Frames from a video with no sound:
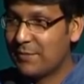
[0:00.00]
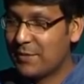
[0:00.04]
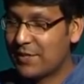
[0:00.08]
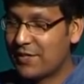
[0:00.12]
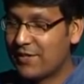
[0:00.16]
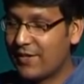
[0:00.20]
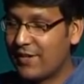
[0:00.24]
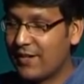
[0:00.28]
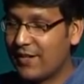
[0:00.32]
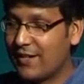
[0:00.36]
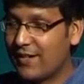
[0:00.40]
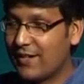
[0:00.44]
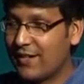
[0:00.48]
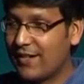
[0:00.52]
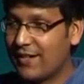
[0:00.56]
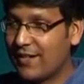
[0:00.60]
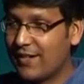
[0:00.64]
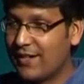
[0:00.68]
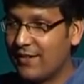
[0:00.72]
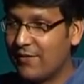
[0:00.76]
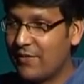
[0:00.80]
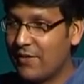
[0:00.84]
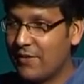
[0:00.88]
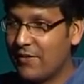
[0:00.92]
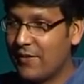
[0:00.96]
Mr.
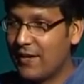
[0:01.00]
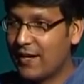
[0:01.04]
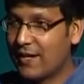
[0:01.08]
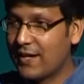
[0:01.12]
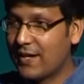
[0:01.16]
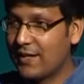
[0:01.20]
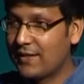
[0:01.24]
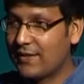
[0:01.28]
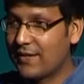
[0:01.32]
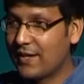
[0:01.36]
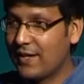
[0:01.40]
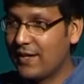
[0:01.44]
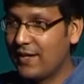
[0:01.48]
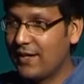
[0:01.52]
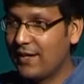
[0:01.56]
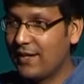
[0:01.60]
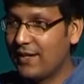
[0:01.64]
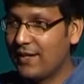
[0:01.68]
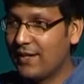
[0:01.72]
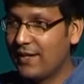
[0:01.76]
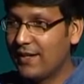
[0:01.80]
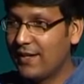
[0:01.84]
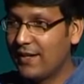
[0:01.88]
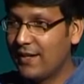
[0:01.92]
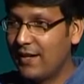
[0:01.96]
Vivek Atray,
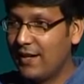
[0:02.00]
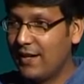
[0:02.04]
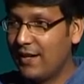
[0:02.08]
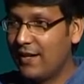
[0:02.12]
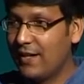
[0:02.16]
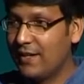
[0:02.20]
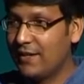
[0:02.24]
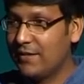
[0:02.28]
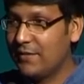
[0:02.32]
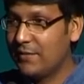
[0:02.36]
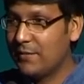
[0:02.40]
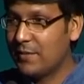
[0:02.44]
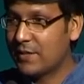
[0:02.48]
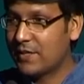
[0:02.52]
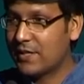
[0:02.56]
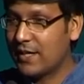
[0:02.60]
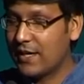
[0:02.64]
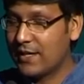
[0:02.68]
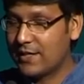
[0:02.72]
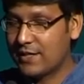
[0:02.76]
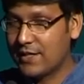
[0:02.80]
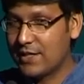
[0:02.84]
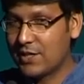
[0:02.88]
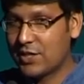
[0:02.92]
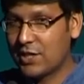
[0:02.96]
and Mr.
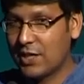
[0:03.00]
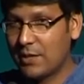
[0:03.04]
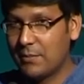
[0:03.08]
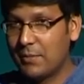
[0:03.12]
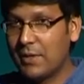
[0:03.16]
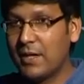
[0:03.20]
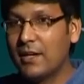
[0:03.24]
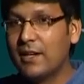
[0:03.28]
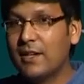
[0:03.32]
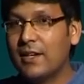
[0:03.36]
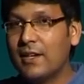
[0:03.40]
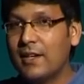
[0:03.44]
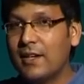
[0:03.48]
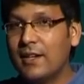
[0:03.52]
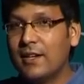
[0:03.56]
S. D. Sharma.